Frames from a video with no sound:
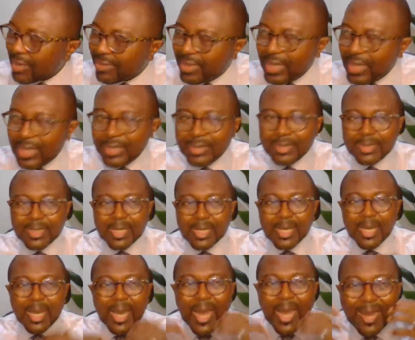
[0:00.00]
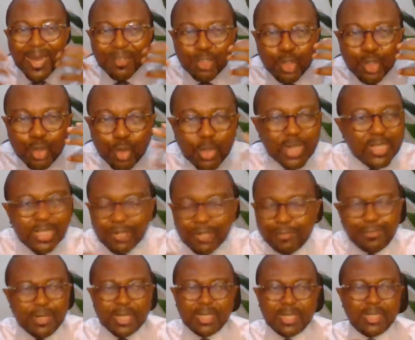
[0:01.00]
things and do it
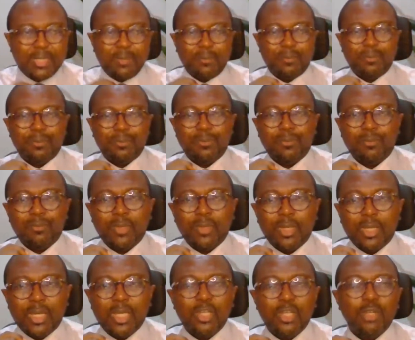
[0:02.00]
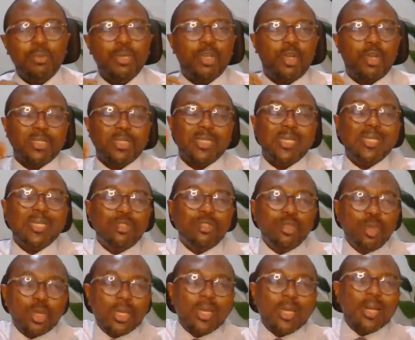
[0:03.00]
differently, because he's
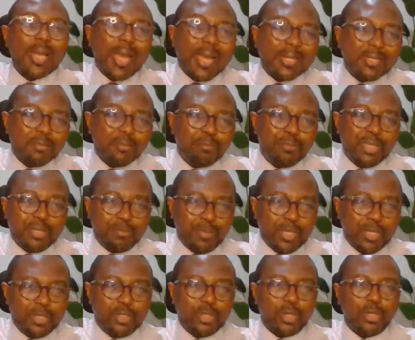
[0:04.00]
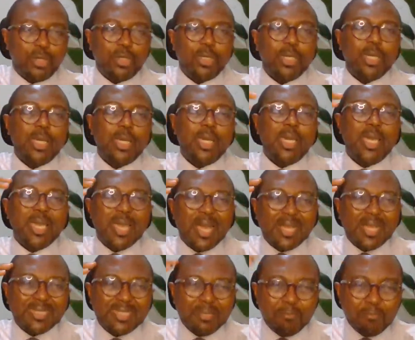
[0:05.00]
looking at the big picture. He
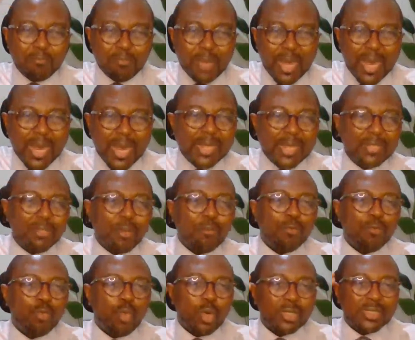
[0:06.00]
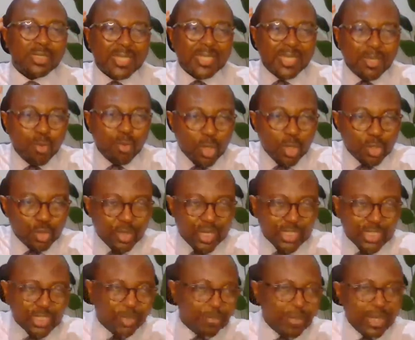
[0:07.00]
has a mind of what he wants to
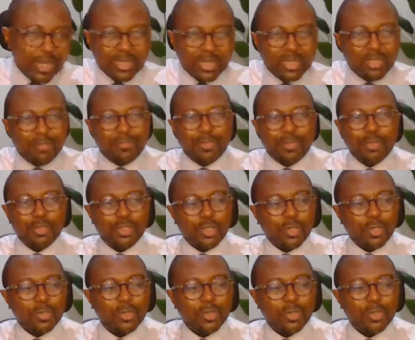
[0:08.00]
expect in the future,